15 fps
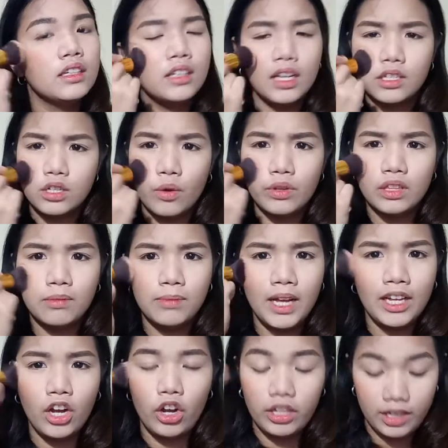That's going to
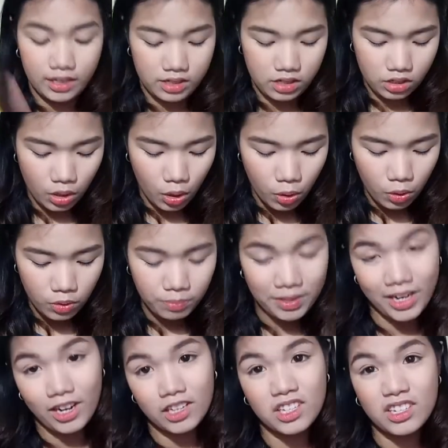blend on its own
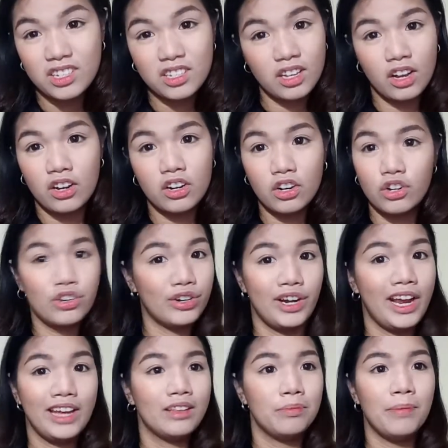because this is a
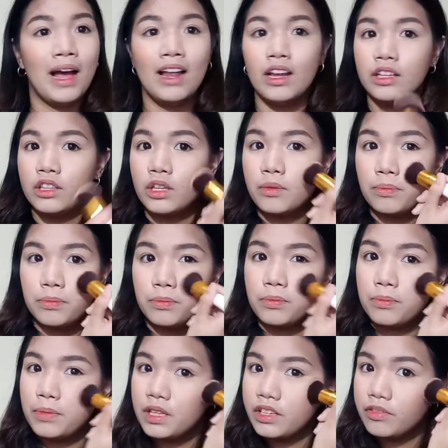great palette.
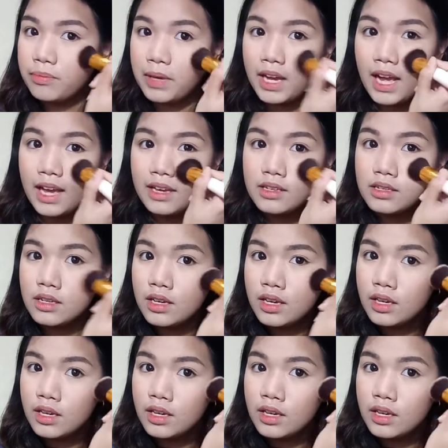Believe me, guys.